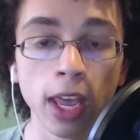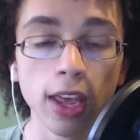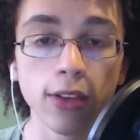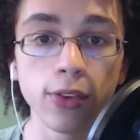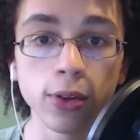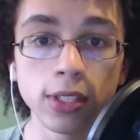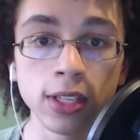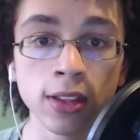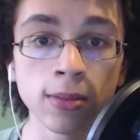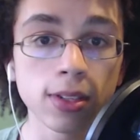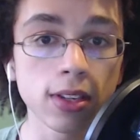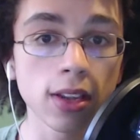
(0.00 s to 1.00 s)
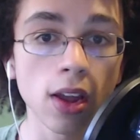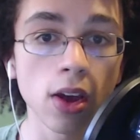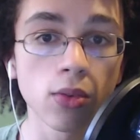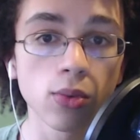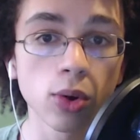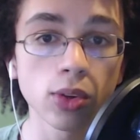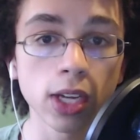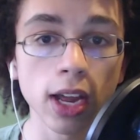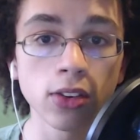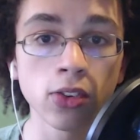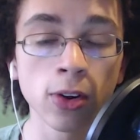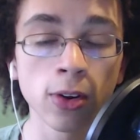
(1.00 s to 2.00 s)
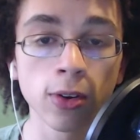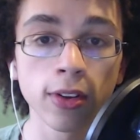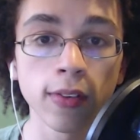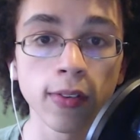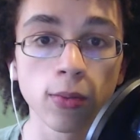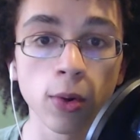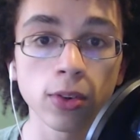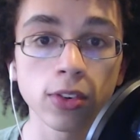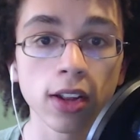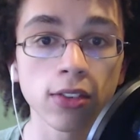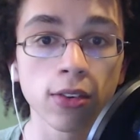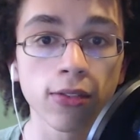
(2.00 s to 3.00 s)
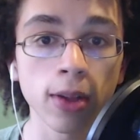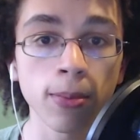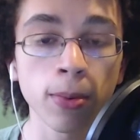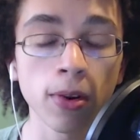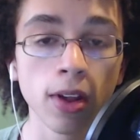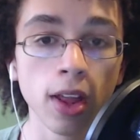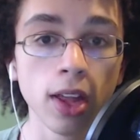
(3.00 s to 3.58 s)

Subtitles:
If you see them sticking on Roach Hydra or even Roach Hydra Viper,